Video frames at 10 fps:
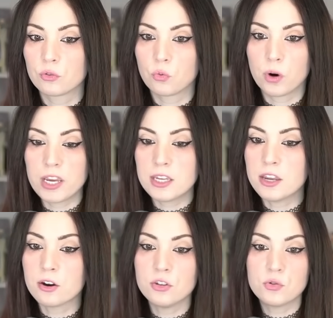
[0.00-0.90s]
right
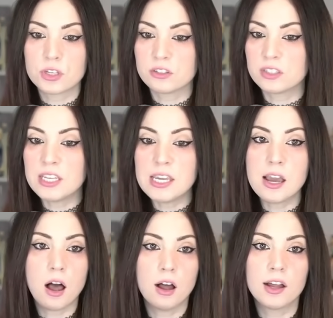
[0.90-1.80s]
here you can see
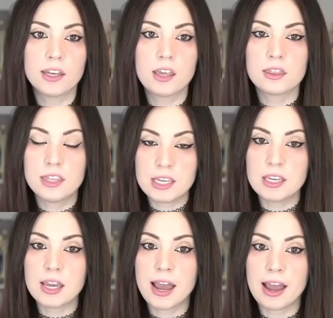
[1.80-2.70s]
on
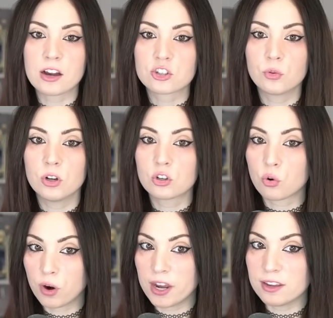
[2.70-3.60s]
the actual
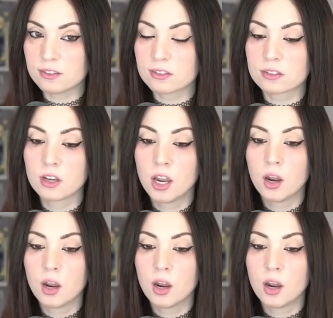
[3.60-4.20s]
credits